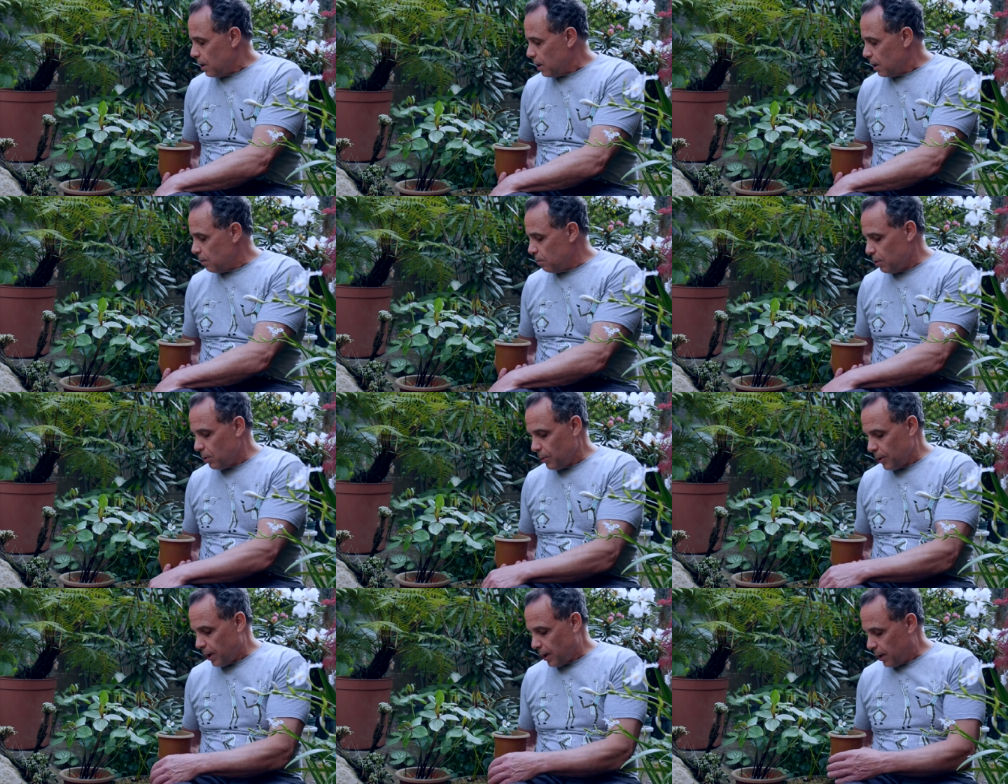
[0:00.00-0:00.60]

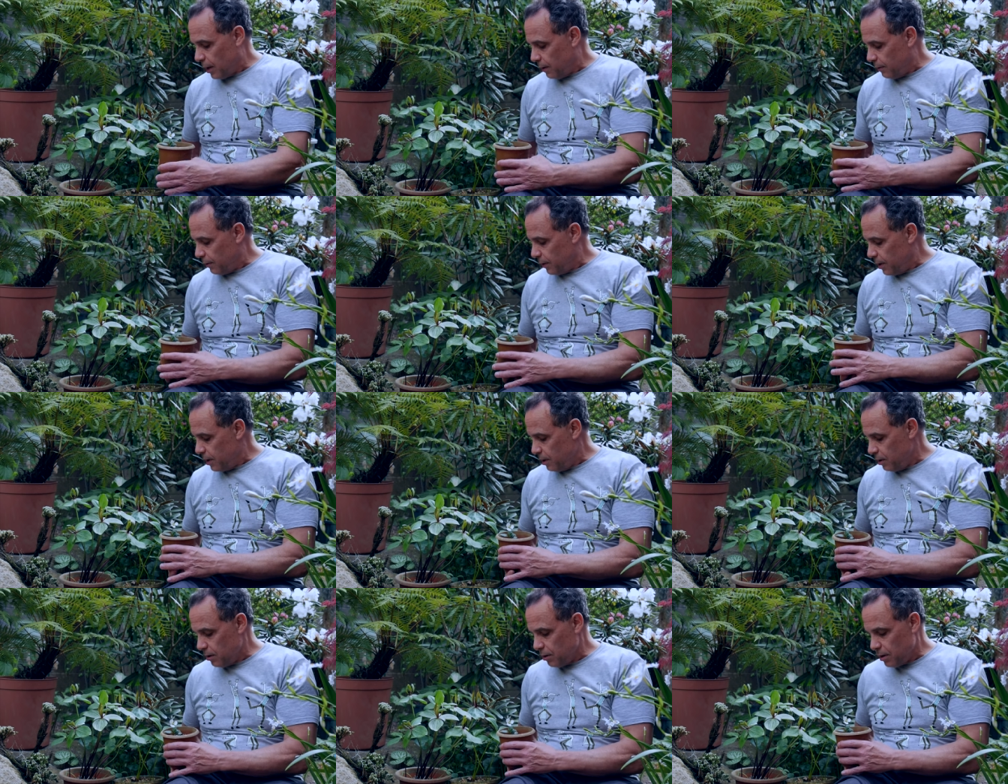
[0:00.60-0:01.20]
What we have
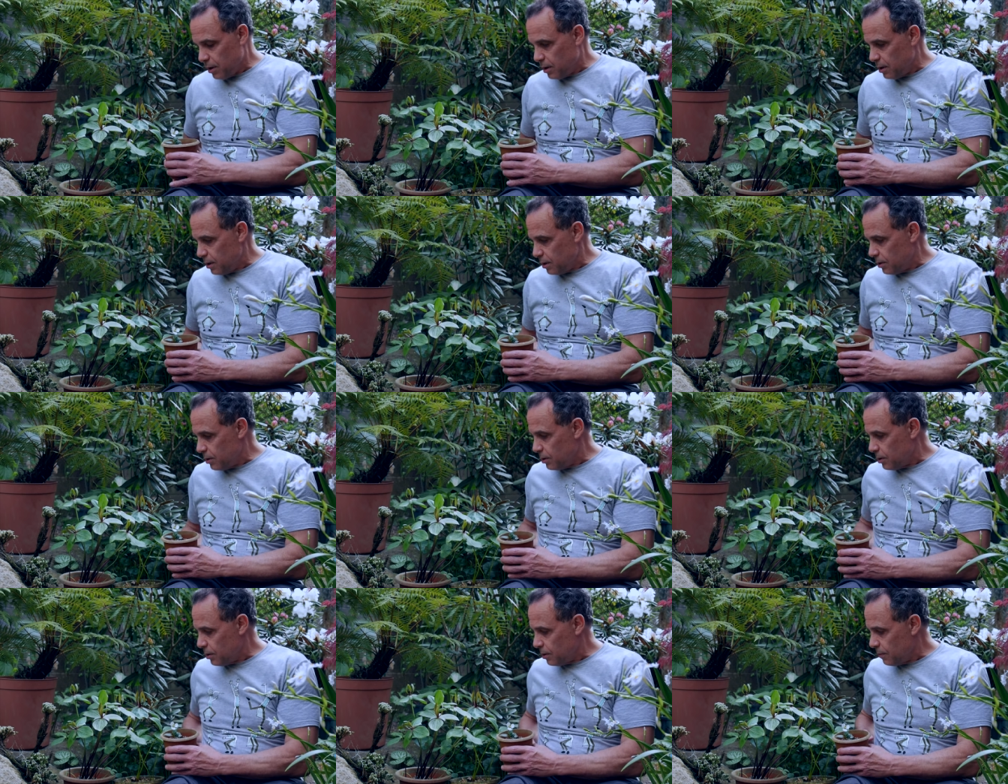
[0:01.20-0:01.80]
here
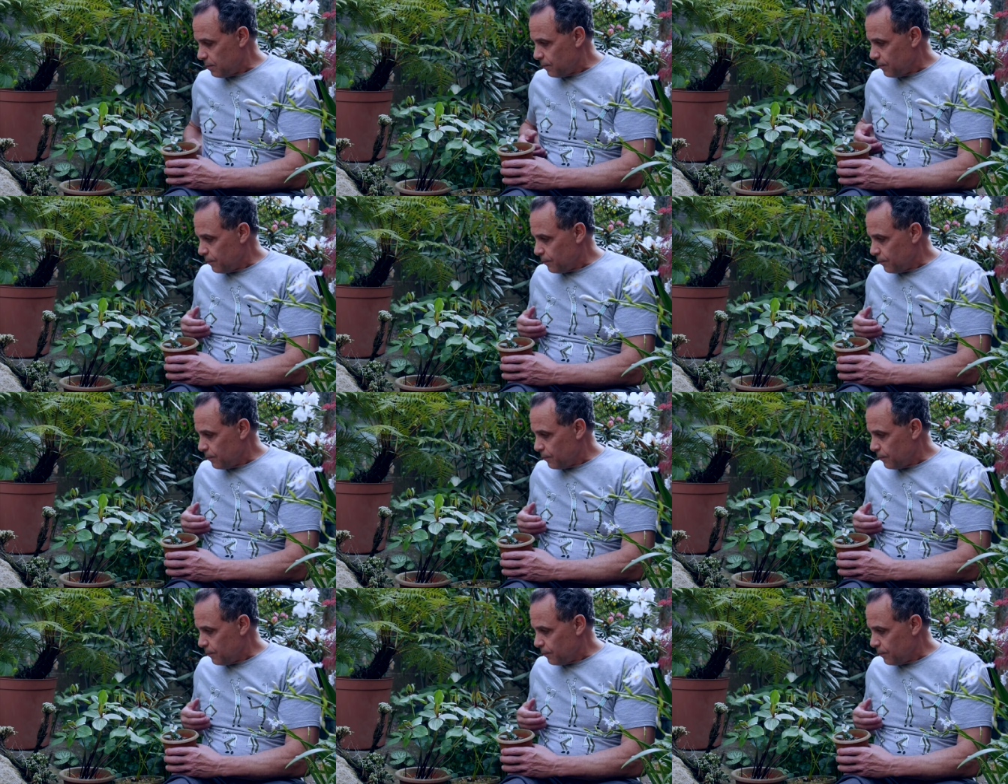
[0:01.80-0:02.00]
is